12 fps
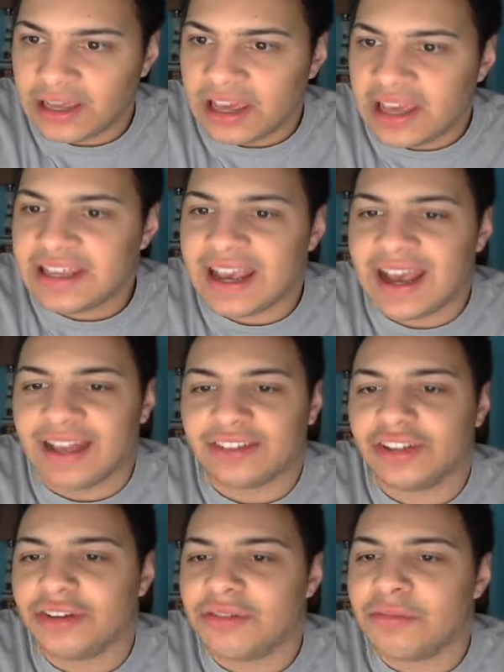Yeah,
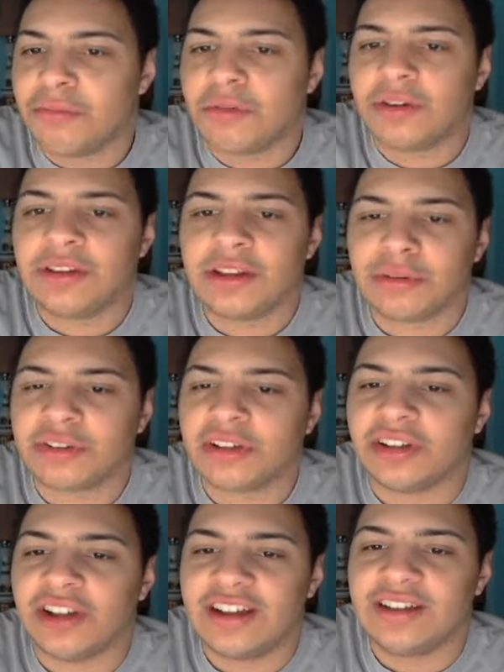so there was a
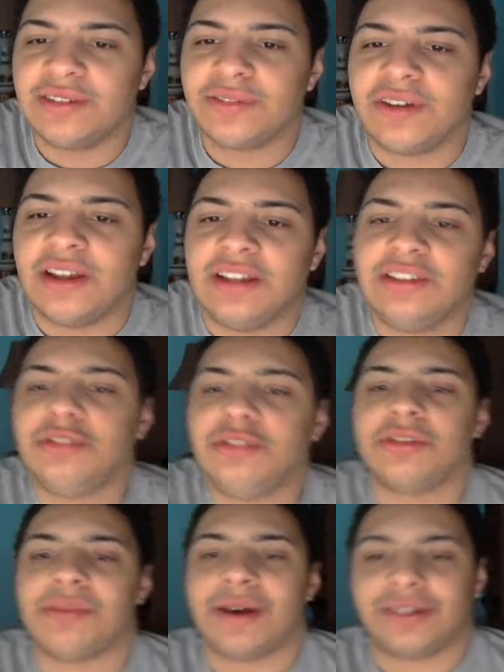lot of news
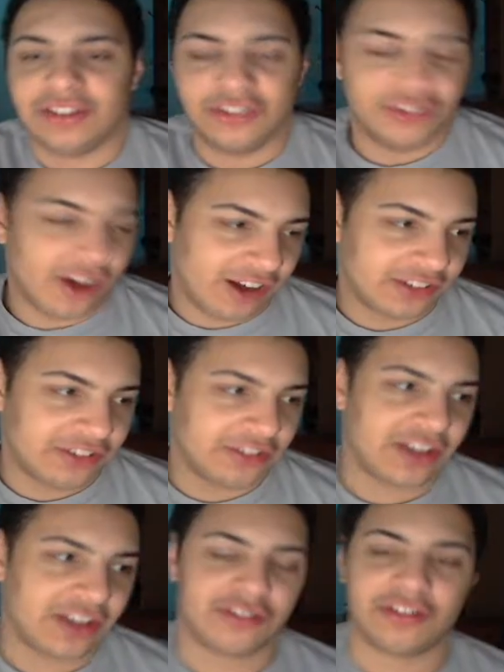about this doctor
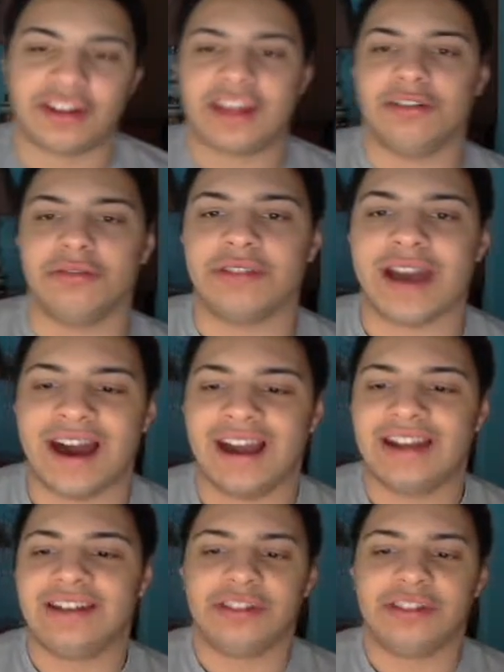yesterday who
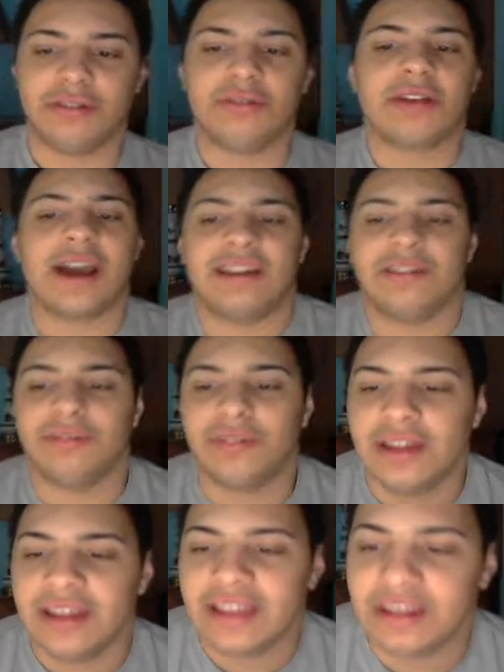died, who kind of
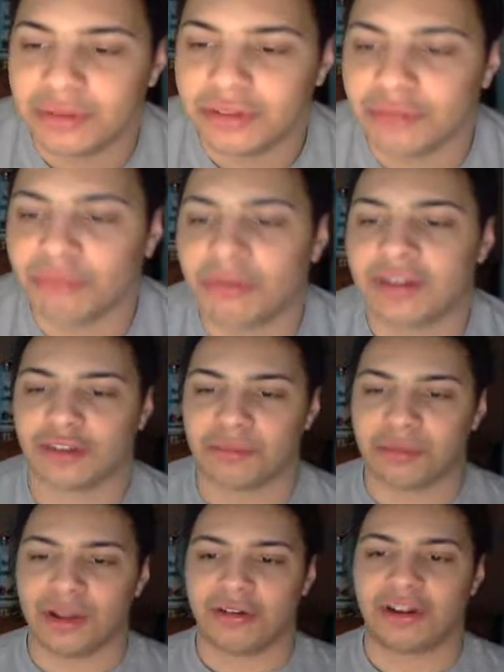he was the
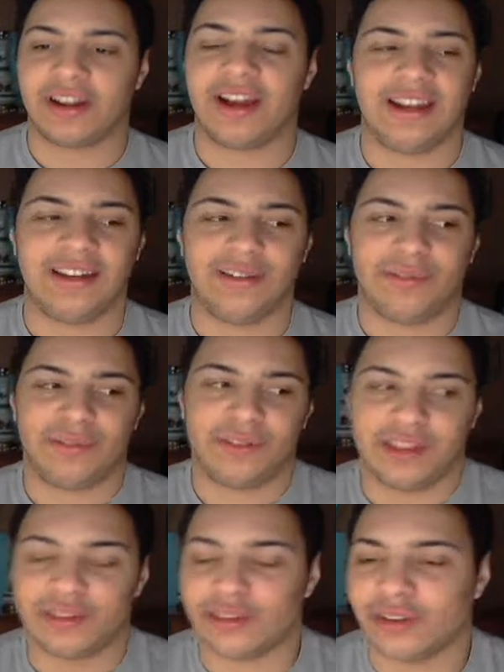whistleblower kind of for
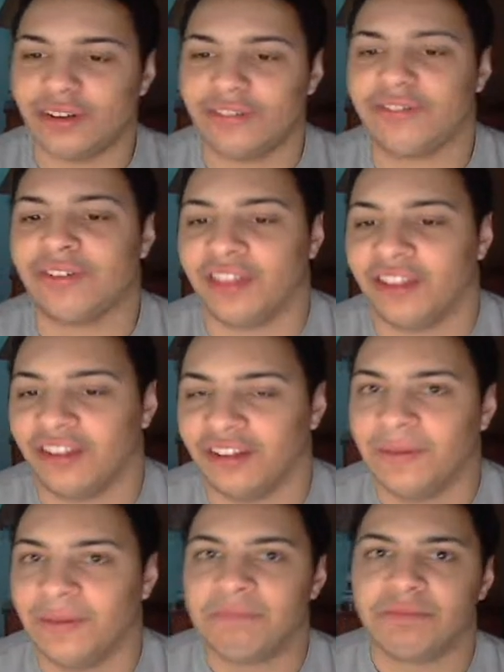this
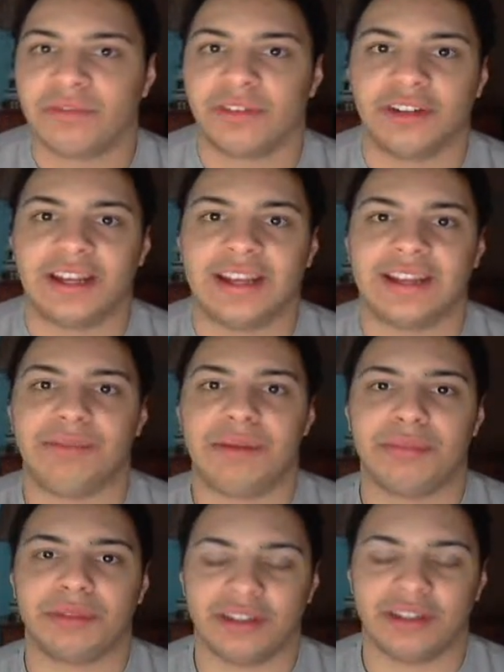for getting
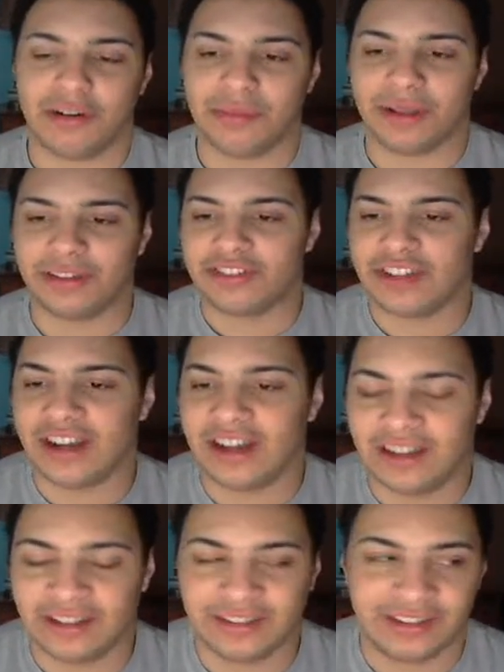people to know about
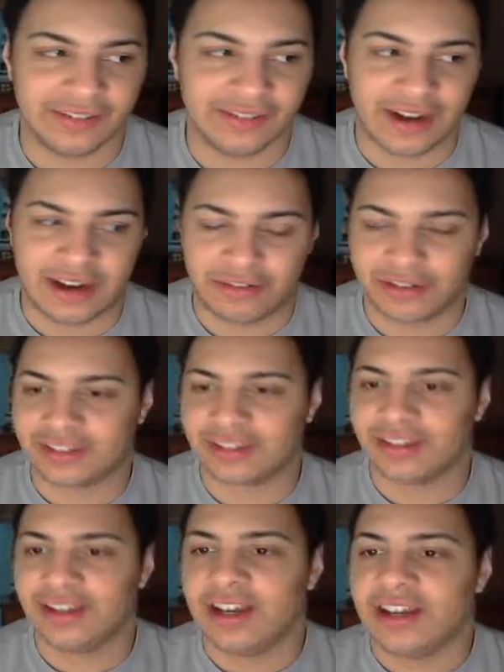the virus.